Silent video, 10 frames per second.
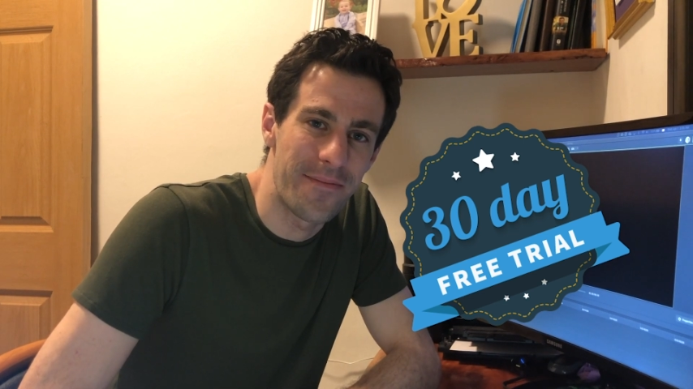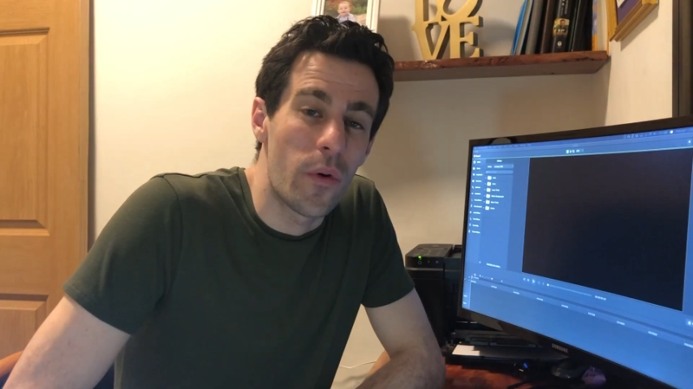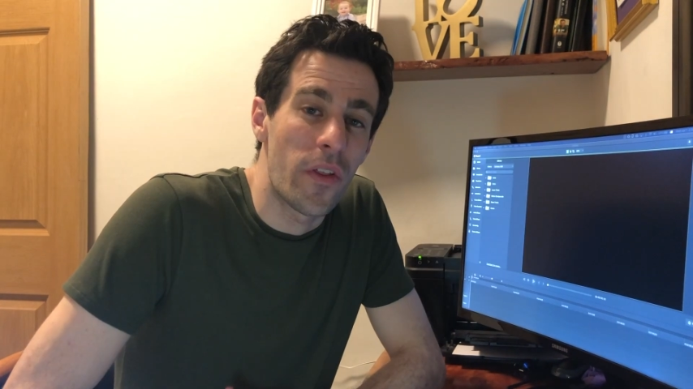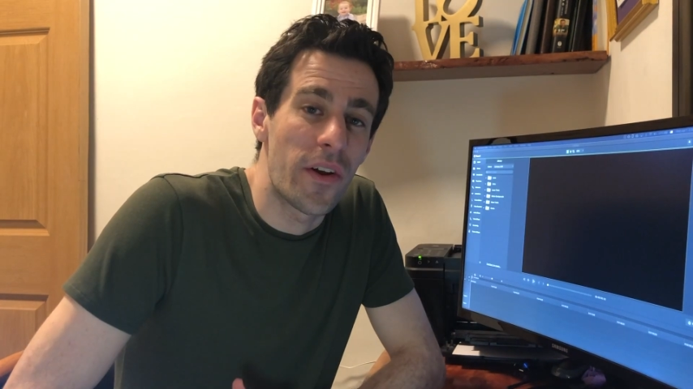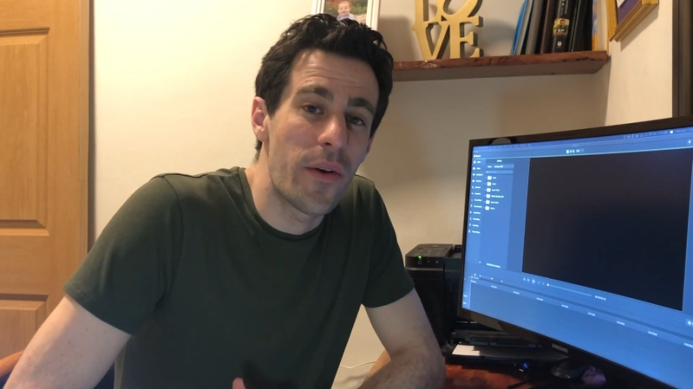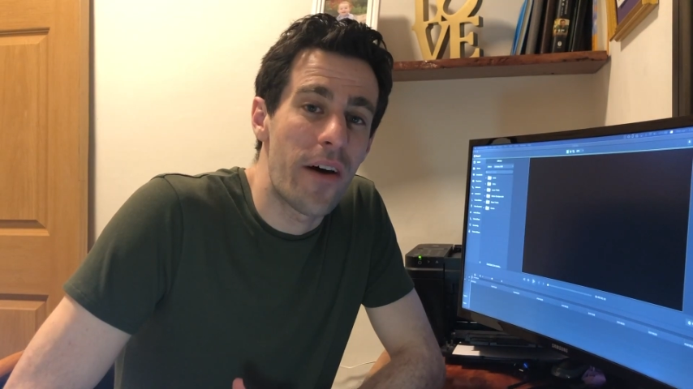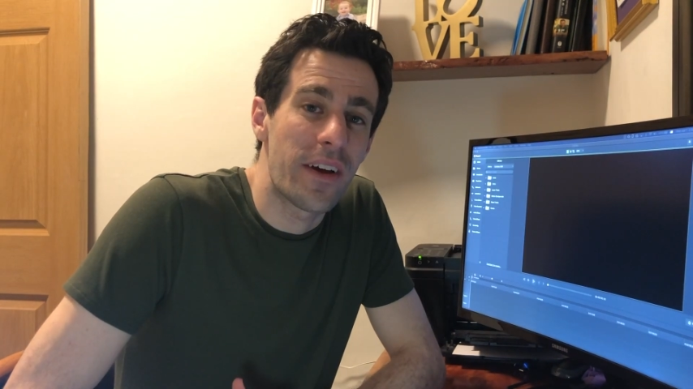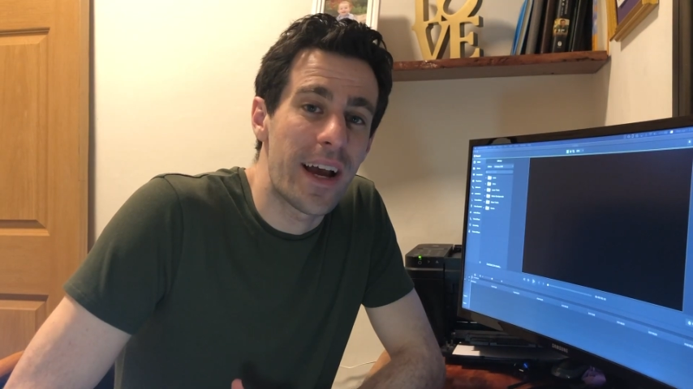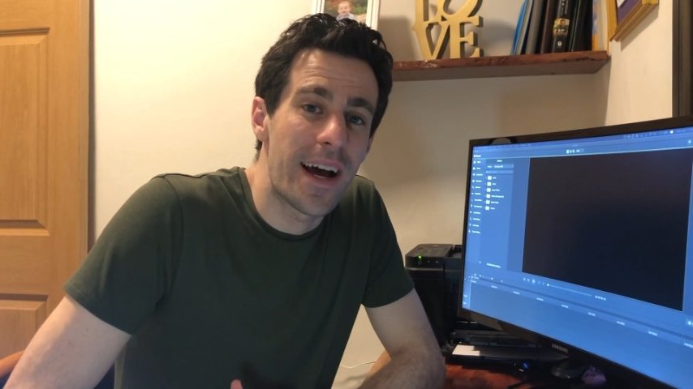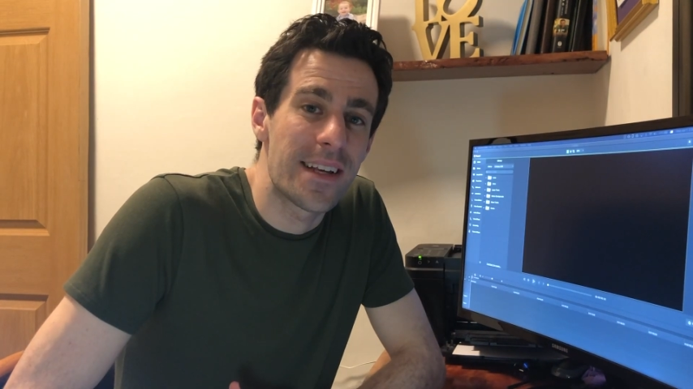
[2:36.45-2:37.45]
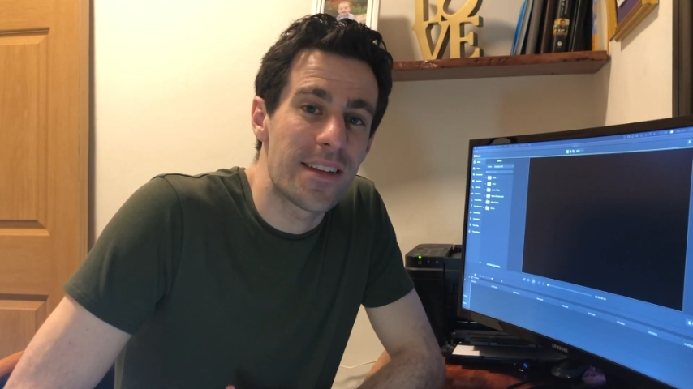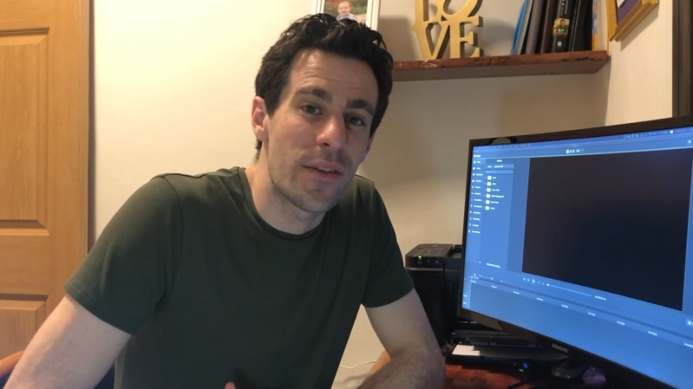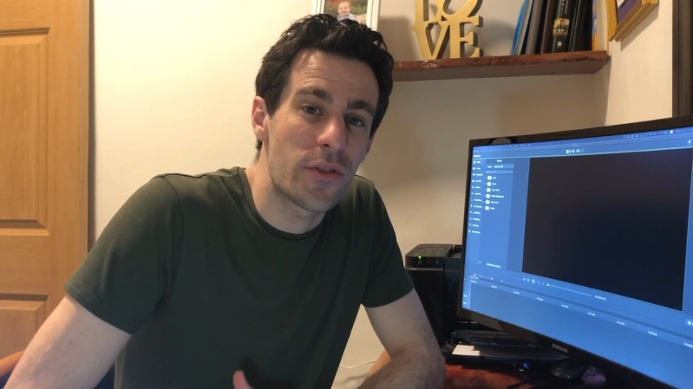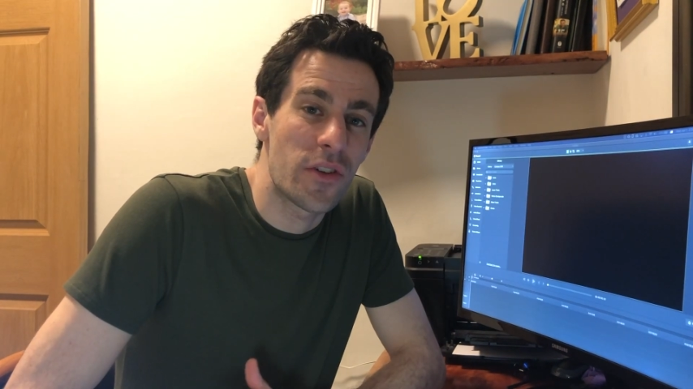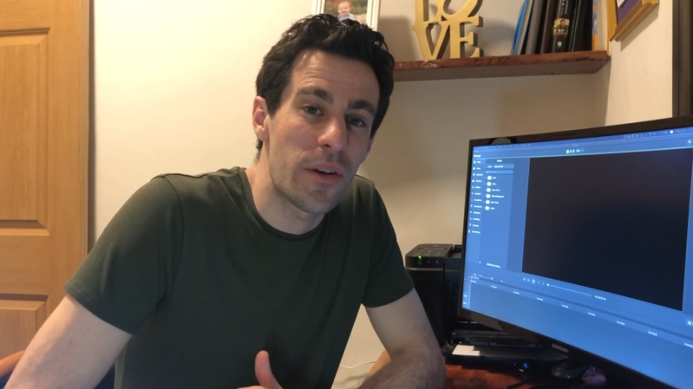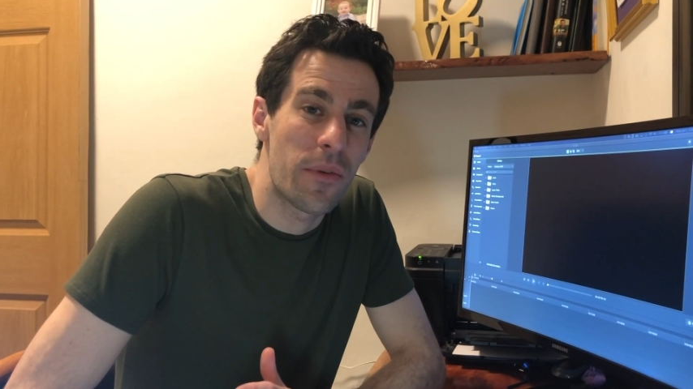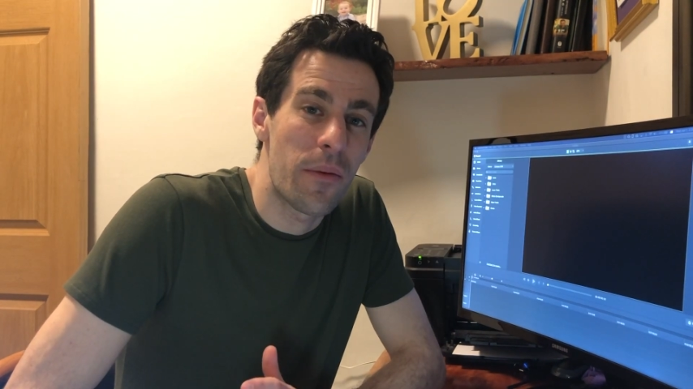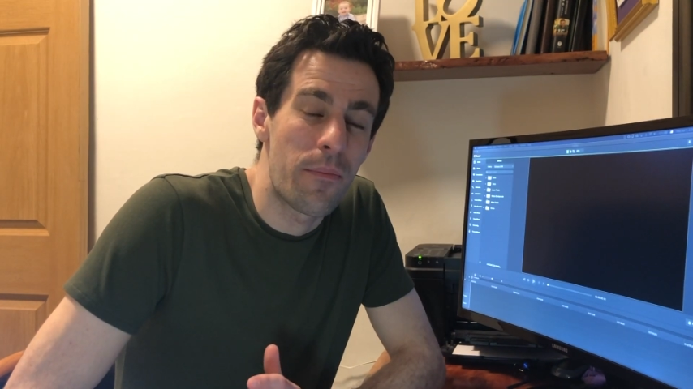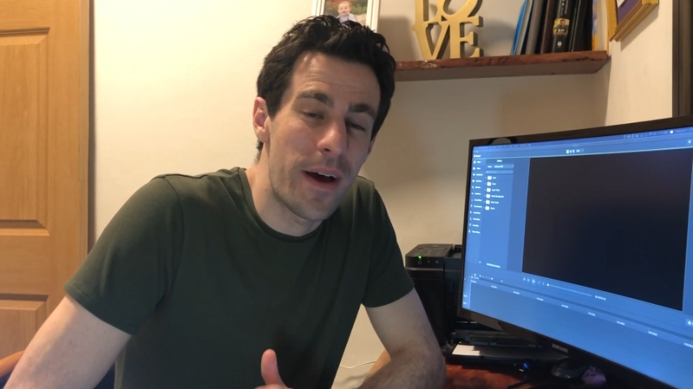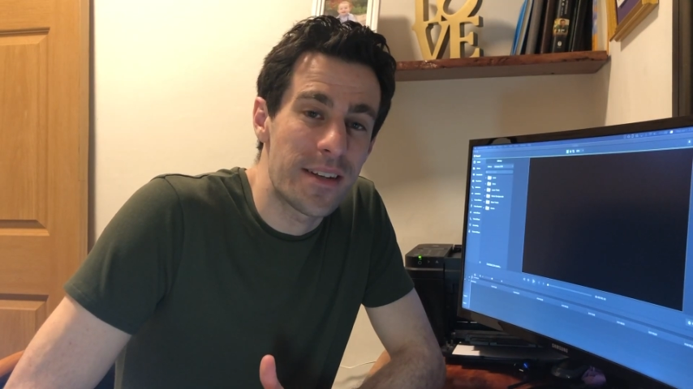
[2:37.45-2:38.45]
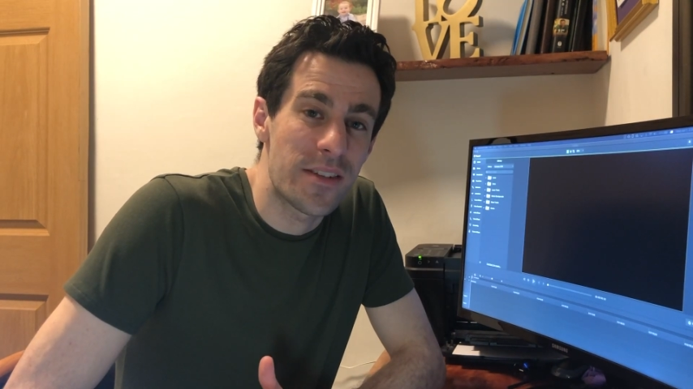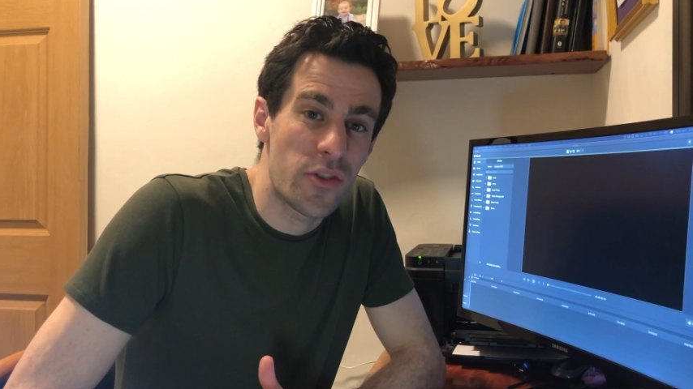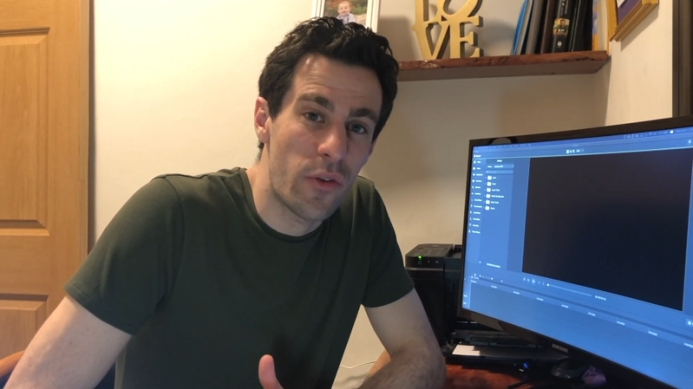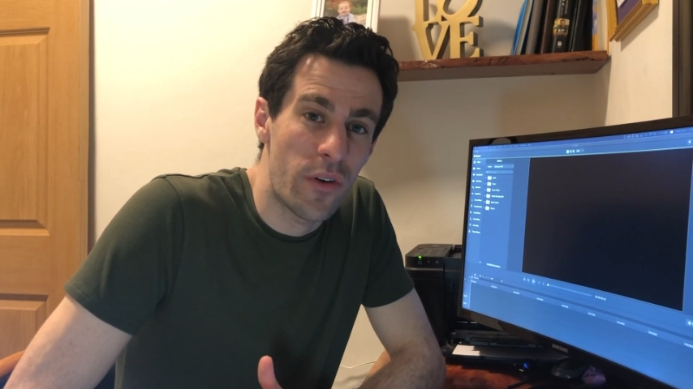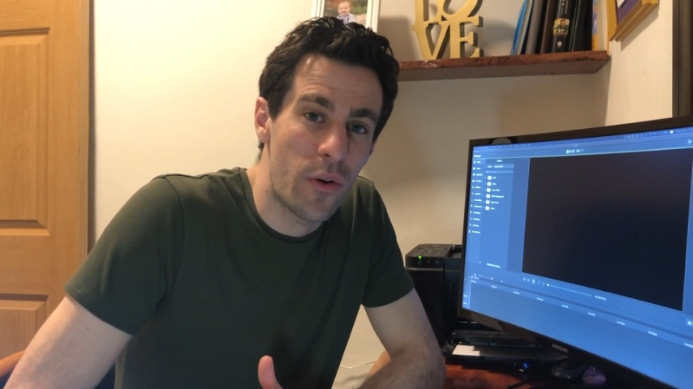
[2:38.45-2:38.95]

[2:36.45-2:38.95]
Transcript: Well, there you have it, guys. Those are some of the best screen